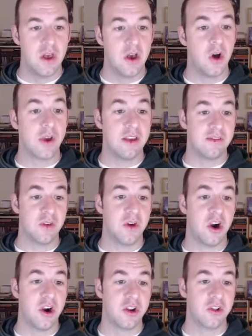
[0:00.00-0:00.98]
Okay, so the
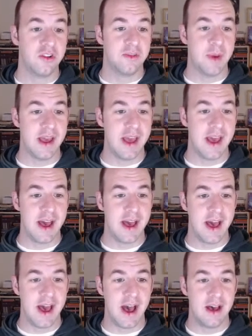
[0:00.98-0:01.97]
article is by
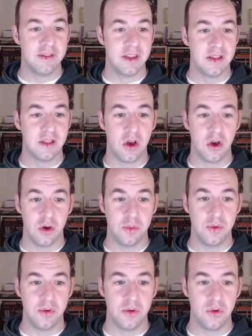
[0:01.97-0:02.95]
Avi
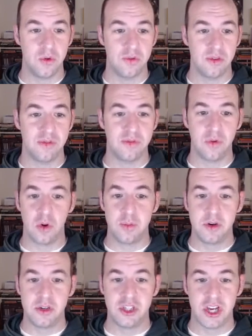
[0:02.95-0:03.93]
Loeb, who's the
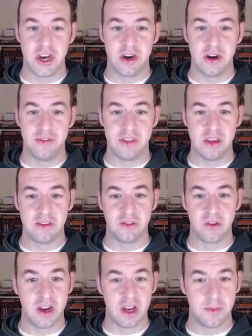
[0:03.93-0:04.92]
former chair of the
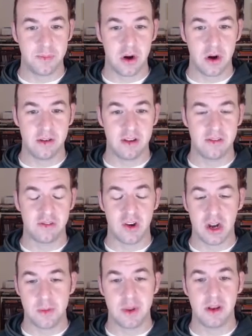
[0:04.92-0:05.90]
astronomy
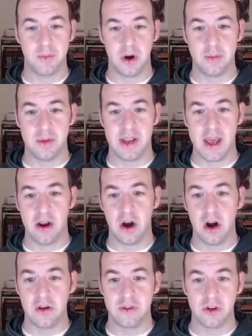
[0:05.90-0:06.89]
department at
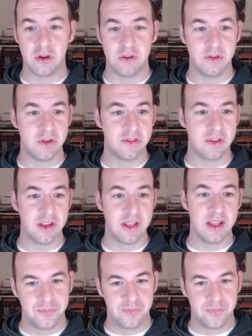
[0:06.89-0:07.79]
Harvard University.